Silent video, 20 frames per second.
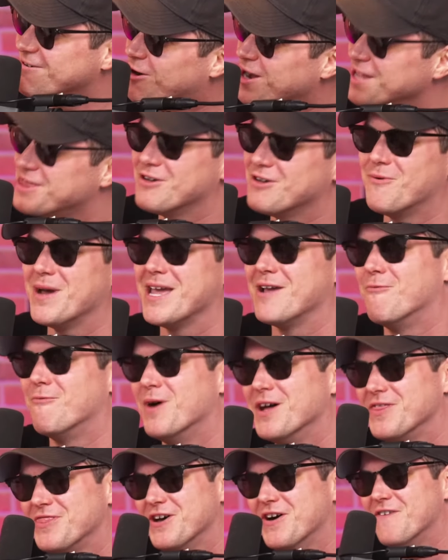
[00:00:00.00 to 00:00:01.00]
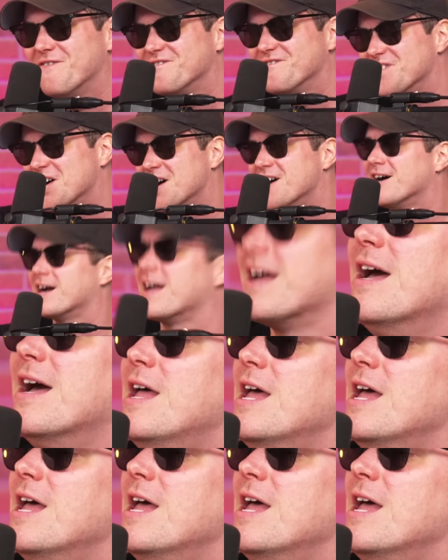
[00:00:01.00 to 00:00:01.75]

What the wait? What the fuck?